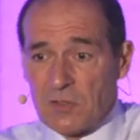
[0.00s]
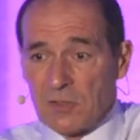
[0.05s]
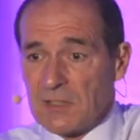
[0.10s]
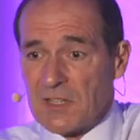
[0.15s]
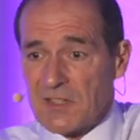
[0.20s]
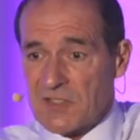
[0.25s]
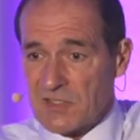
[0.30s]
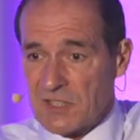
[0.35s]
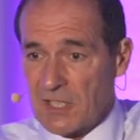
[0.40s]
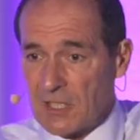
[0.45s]
doing
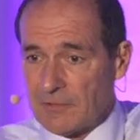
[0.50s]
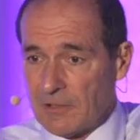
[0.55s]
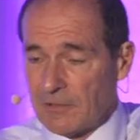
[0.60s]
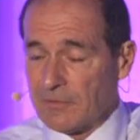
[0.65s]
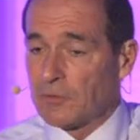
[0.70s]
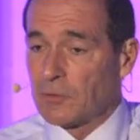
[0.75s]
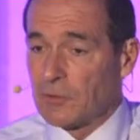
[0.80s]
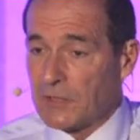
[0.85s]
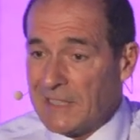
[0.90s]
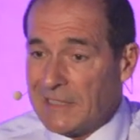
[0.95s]
this survey
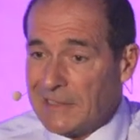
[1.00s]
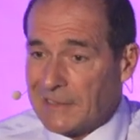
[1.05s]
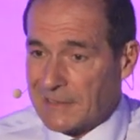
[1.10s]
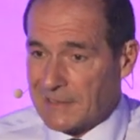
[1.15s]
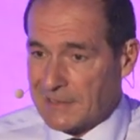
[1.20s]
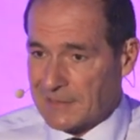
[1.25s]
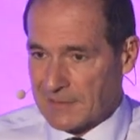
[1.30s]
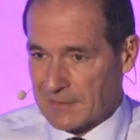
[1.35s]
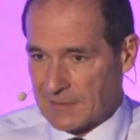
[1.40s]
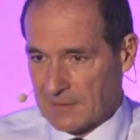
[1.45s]
for
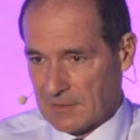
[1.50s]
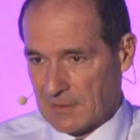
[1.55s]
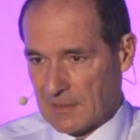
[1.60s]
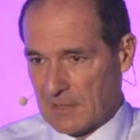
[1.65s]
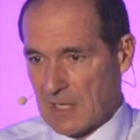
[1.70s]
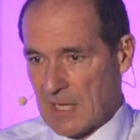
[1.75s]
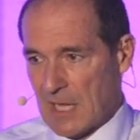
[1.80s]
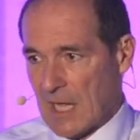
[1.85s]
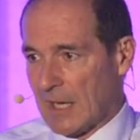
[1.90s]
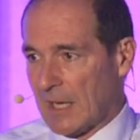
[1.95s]
years,
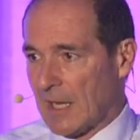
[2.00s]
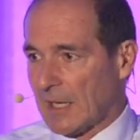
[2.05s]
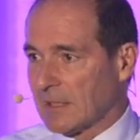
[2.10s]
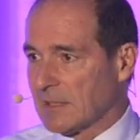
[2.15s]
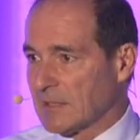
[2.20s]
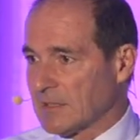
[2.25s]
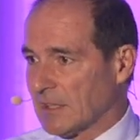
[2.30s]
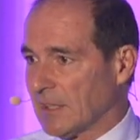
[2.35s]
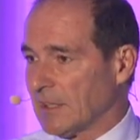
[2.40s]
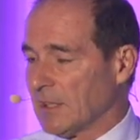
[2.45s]
and I
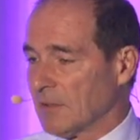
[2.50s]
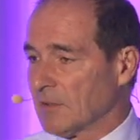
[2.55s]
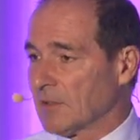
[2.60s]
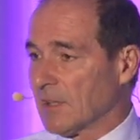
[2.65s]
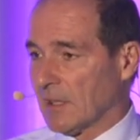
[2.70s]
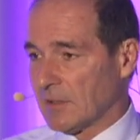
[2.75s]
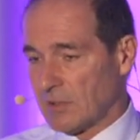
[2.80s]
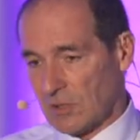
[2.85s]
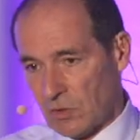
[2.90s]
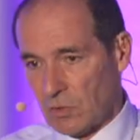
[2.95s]
can tell you
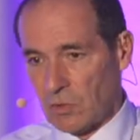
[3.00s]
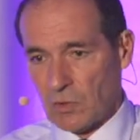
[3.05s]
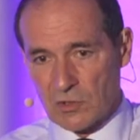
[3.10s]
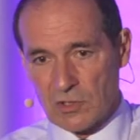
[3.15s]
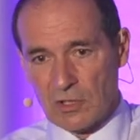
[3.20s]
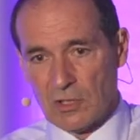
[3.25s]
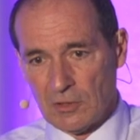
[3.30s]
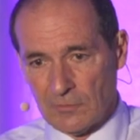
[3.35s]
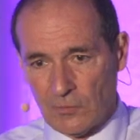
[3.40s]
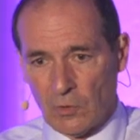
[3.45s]
that a
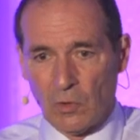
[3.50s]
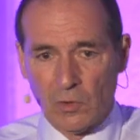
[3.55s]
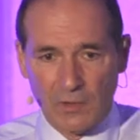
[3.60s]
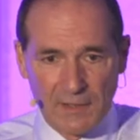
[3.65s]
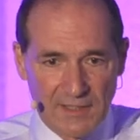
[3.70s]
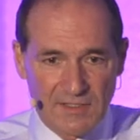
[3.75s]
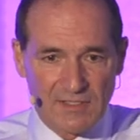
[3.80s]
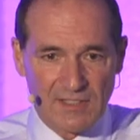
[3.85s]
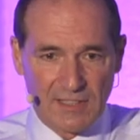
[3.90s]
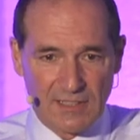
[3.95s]
quarter of all
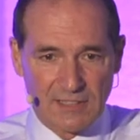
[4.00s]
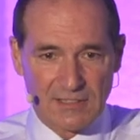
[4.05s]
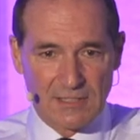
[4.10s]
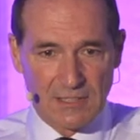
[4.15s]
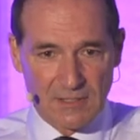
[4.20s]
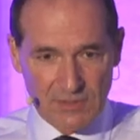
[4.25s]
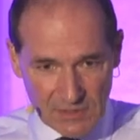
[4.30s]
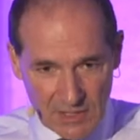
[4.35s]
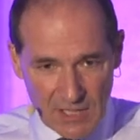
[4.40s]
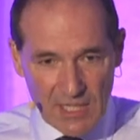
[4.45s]

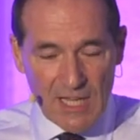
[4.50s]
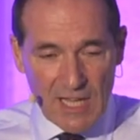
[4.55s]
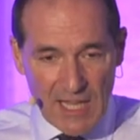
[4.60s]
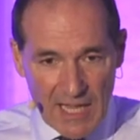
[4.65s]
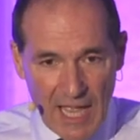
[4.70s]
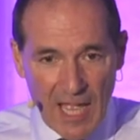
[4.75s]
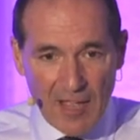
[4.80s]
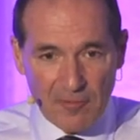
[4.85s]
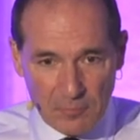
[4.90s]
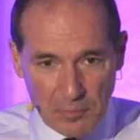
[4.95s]
executives
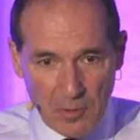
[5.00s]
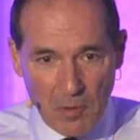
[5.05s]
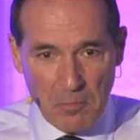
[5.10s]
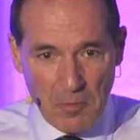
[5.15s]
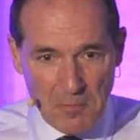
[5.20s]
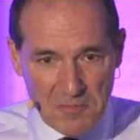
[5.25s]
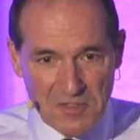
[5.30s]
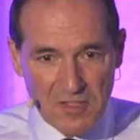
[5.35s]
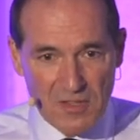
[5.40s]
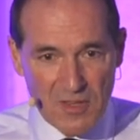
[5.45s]
have
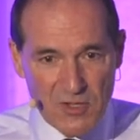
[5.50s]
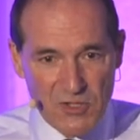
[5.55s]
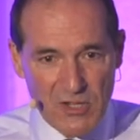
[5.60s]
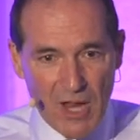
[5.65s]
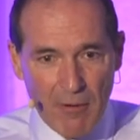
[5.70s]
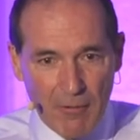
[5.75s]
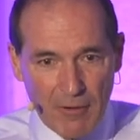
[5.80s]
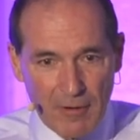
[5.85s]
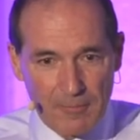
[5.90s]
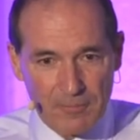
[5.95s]
problems in the
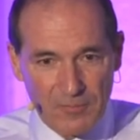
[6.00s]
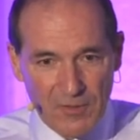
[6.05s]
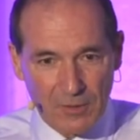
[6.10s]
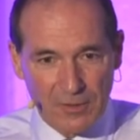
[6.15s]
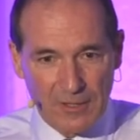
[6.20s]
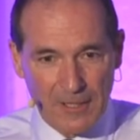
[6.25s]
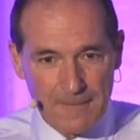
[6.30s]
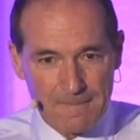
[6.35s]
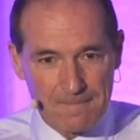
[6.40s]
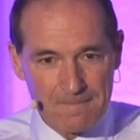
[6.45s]
shower.
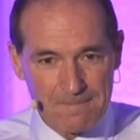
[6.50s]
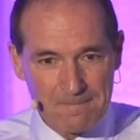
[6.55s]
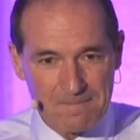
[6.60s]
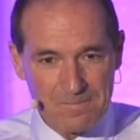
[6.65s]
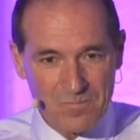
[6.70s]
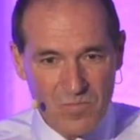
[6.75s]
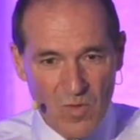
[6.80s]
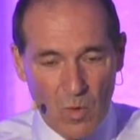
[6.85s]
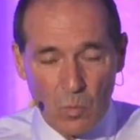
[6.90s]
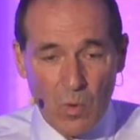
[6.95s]
Okay?
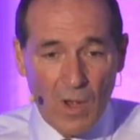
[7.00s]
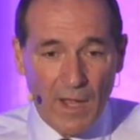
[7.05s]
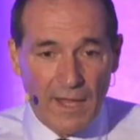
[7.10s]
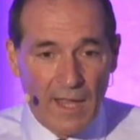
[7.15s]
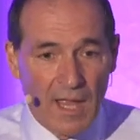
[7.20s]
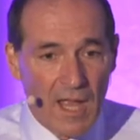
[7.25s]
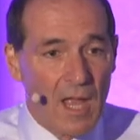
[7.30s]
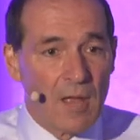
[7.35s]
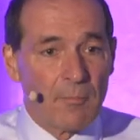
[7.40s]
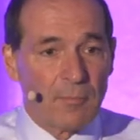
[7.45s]
Why?
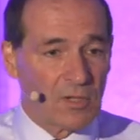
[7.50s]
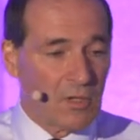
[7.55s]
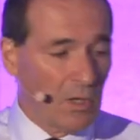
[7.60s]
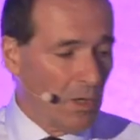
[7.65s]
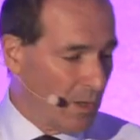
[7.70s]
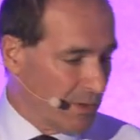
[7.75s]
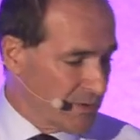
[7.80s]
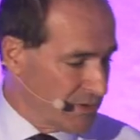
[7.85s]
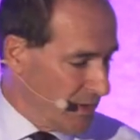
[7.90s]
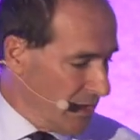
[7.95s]

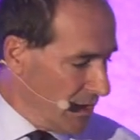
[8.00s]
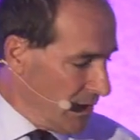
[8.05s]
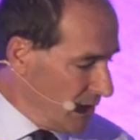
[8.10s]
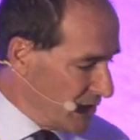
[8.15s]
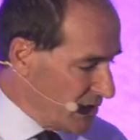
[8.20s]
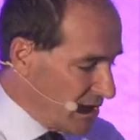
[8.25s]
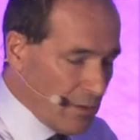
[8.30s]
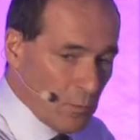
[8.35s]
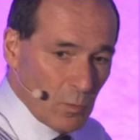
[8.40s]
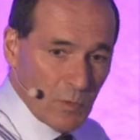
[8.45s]
Because
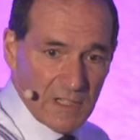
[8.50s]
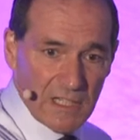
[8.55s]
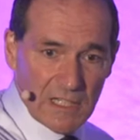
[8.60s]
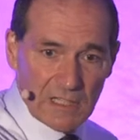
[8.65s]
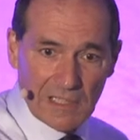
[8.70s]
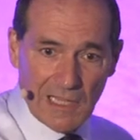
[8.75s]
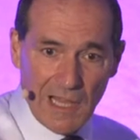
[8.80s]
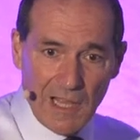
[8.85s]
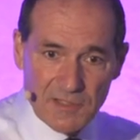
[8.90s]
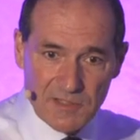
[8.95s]
you see, we
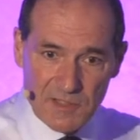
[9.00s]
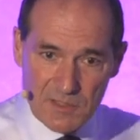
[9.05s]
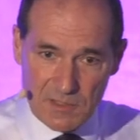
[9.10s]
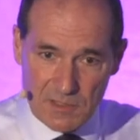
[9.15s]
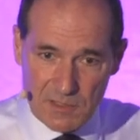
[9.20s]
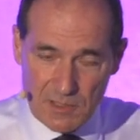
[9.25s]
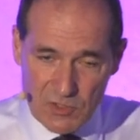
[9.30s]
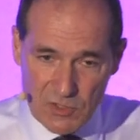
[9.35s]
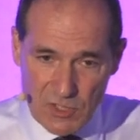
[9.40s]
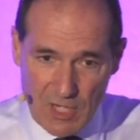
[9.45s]
need glasses
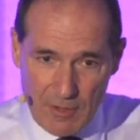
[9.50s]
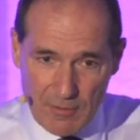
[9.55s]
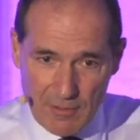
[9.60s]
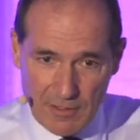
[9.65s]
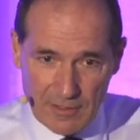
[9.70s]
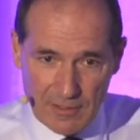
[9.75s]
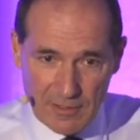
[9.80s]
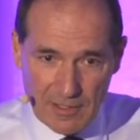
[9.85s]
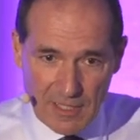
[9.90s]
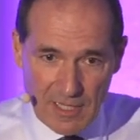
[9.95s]
in the
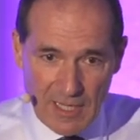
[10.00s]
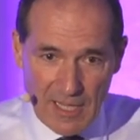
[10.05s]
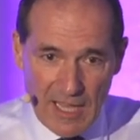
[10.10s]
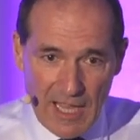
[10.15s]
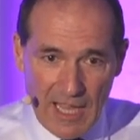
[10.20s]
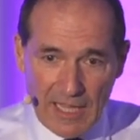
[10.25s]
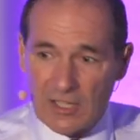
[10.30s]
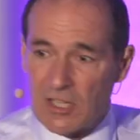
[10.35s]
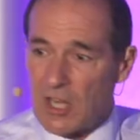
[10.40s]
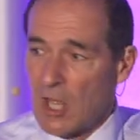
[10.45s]
shower.
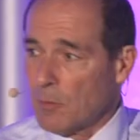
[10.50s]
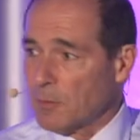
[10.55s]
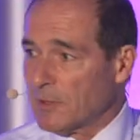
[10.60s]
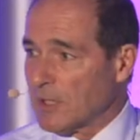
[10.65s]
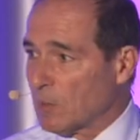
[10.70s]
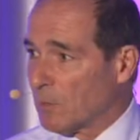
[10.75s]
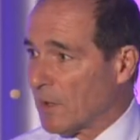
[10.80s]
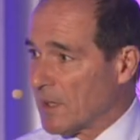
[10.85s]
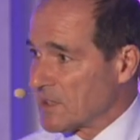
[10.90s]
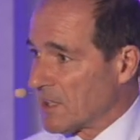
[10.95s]
And
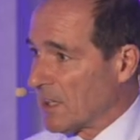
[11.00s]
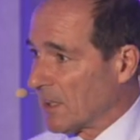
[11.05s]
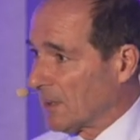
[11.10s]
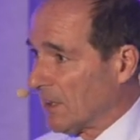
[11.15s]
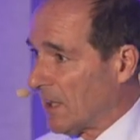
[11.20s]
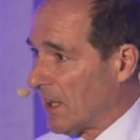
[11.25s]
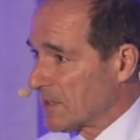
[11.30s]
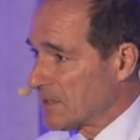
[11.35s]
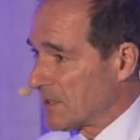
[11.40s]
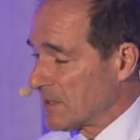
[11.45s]
nobody wears their
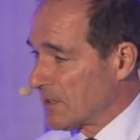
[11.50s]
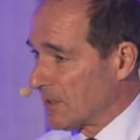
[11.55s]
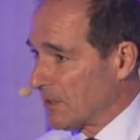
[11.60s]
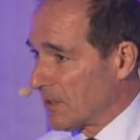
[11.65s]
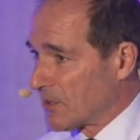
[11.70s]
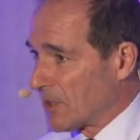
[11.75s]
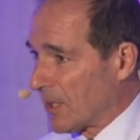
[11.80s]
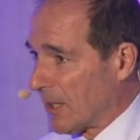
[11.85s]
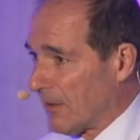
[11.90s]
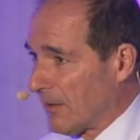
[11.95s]
glasses in
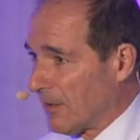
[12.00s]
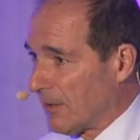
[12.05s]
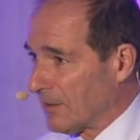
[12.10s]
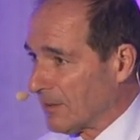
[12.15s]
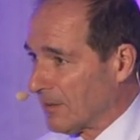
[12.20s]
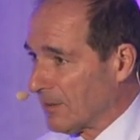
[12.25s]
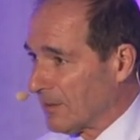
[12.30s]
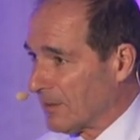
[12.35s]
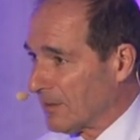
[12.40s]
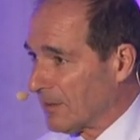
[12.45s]
the shower.
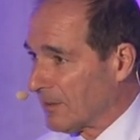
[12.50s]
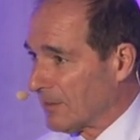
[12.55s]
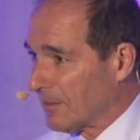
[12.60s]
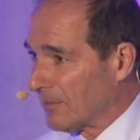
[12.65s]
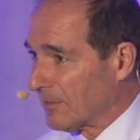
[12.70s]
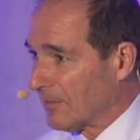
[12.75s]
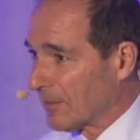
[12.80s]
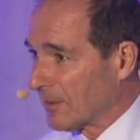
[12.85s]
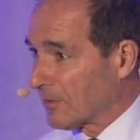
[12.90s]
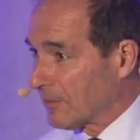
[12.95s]

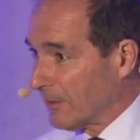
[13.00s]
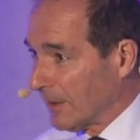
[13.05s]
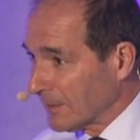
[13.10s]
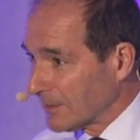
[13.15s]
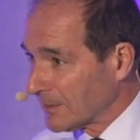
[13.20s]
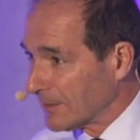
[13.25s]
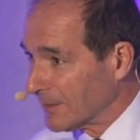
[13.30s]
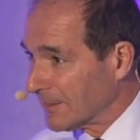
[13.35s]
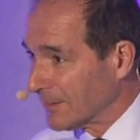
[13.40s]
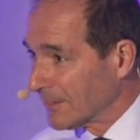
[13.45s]

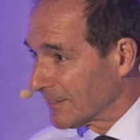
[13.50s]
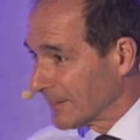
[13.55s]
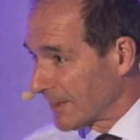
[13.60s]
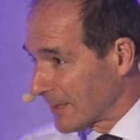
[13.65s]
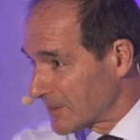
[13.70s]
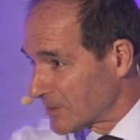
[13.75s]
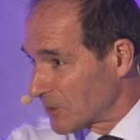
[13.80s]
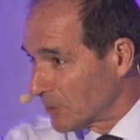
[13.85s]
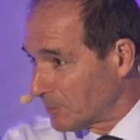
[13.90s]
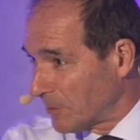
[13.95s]
Correct?
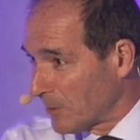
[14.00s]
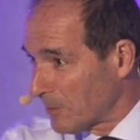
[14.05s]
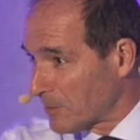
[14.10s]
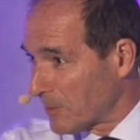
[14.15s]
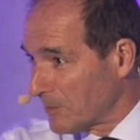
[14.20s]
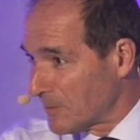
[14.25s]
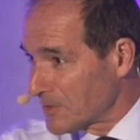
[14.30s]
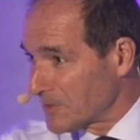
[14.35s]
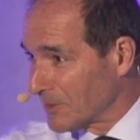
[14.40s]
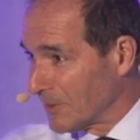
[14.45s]
That's your
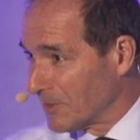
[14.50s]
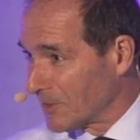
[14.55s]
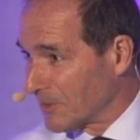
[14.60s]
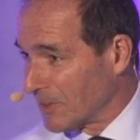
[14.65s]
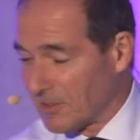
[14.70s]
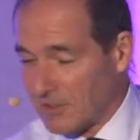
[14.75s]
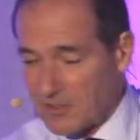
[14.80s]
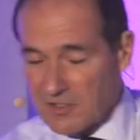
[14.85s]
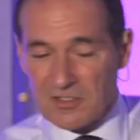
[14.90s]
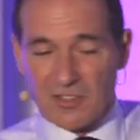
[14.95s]
problem, isn't it? You
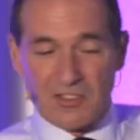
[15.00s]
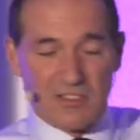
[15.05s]
think you're